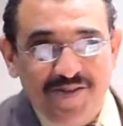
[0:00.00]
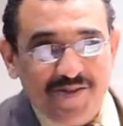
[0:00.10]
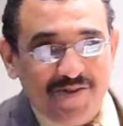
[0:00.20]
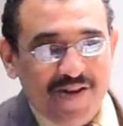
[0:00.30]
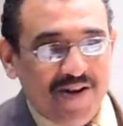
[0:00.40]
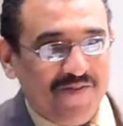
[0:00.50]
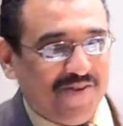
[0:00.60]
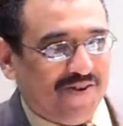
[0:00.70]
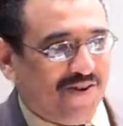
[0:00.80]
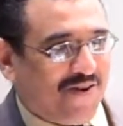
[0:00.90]
don't have
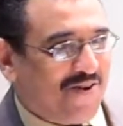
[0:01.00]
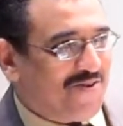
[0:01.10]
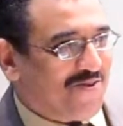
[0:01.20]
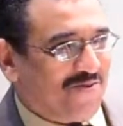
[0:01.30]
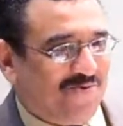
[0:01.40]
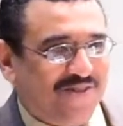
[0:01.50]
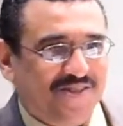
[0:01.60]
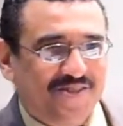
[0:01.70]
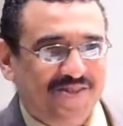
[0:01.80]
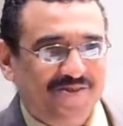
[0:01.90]
the heart or we
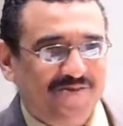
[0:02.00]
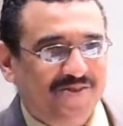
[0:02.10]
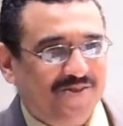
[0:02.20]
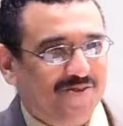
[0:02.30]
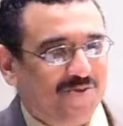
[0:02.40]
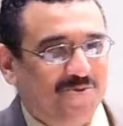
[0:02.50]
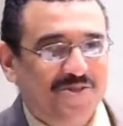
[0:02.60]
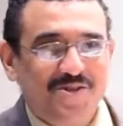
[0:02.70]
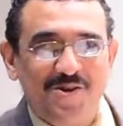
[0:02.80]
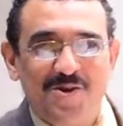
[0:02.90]
just don't, you know,
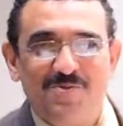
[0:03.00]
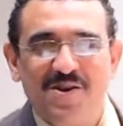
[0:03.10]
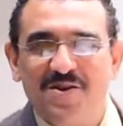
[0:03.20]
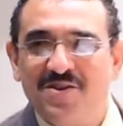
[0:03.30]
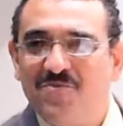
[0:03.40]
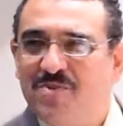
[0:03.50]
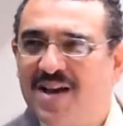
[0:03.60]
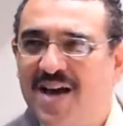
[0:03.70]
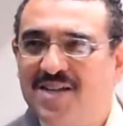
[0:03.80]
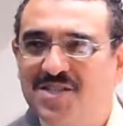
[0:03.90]
twist their arms hard enough, but
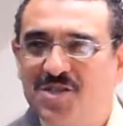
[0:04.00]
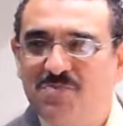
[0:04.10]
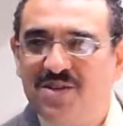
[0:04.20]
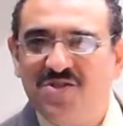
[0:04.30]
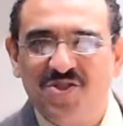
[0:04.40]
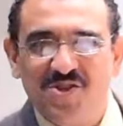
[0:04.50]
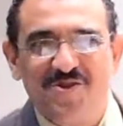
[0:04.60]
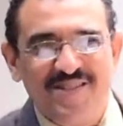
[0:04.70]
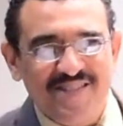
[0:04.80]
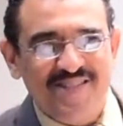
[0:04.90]
I actually spent
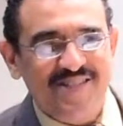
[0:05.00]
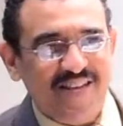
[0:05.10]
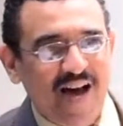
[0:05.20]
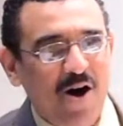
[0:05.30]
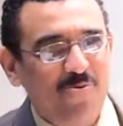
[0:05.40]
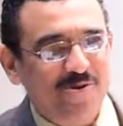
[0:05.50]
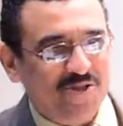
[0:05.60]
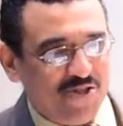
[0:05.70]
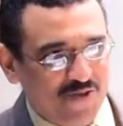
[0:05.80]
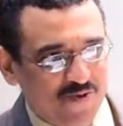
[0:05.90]
36 hours
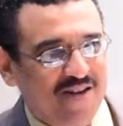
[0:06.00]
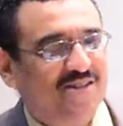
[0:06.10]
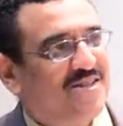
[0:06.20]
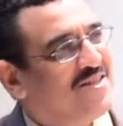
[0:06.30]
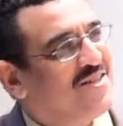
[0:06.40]
straight